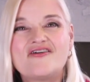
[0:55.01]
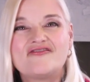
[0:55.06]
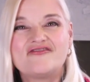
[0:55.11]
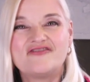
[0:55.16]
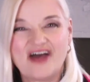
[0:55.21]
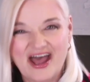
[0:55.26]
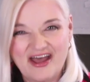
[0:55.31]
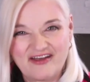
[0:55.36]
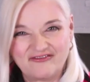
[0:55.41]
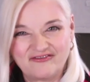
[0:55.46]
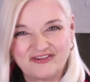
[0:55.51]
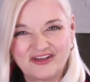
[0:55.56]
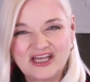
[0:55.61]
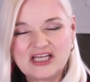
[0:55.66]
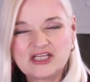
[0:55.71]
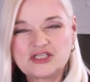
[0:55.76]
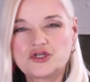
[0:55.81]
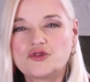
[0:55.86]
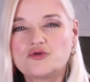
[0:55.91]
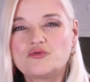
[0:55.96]
5.
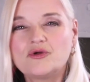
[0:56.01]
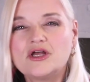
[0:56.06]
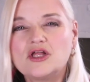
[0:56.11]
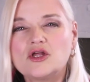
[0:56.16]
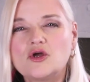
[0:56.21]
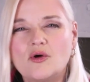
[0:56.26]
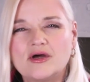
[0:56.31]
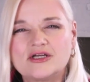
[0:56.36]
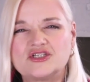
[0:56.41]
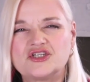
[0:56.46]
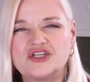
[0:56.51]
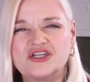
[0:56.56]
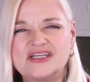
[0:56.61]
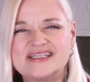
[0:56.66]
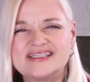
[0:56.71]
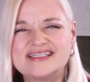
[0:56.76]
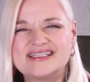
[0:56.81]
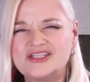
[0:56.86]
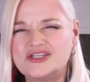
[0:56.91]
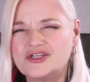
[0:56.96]
So the real question
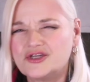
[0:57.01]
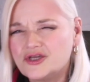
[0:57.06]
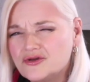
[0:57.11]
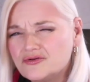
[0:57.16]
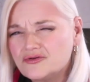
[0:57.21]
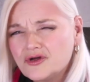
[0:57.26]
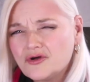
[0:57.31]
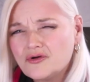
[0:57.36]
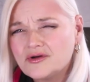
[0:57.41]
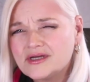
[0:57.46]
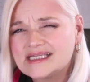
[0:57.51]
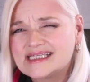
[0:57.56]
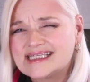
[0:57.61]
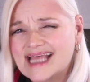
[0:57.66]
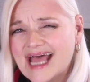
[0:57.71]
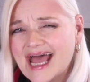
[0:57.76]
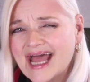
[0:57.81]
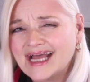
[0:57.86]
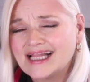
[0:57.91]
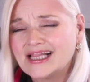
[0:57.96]
is, do you know
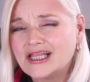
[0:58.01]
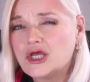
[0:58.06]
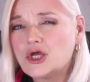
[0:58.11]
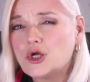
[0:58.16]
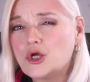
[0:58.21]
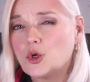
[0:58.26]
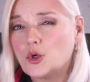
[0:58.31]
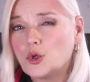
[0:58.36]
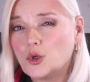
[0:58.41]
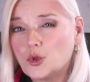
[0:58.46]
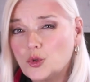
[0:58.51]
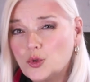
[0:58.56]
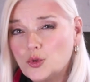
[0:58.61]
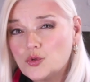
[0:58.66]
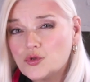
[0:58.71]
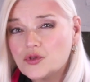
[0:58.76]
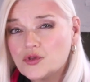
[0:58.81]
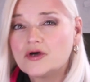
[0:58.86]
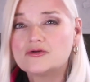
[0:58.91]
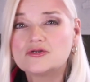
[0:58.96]
exactly
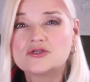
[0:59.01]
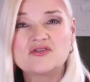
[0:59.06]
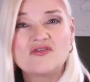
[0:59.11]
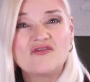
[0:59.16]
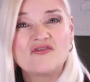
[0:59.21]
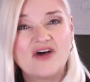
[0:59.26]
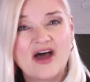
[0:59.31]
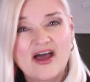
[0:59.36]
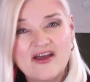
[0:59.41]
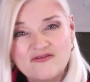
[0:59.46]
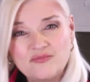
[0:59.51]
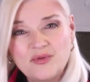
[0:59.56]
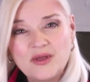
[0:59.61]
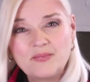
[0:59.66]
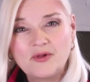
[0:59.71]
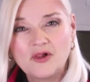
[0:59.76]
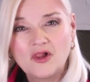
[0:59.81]
who those 5 people